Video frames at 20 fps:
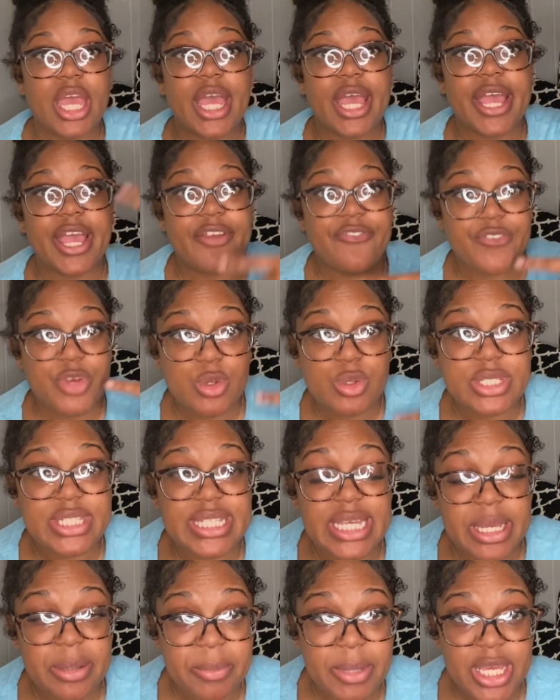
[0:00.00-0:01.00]
If you
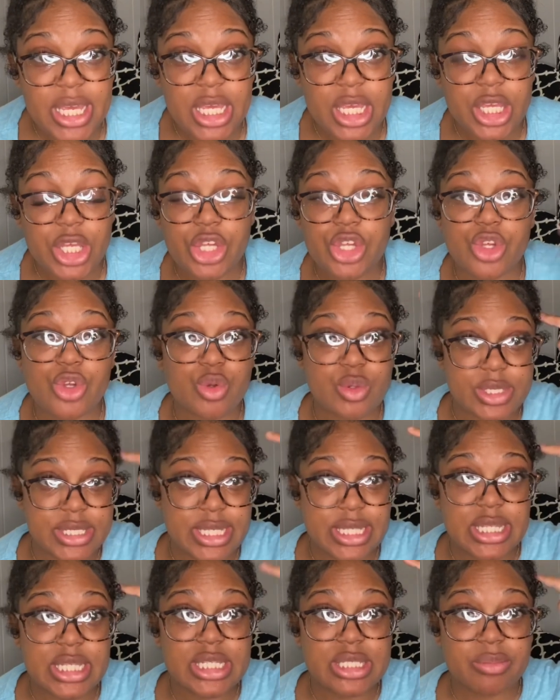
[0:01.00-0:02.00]
see me, you see
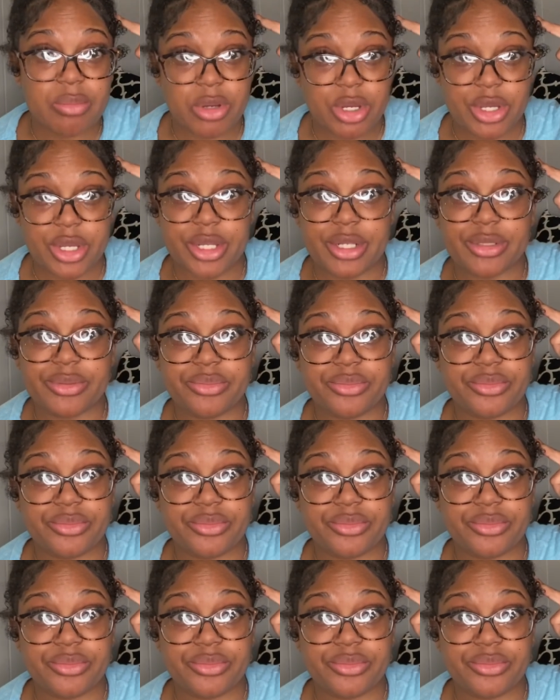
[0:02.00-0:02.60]
this bun.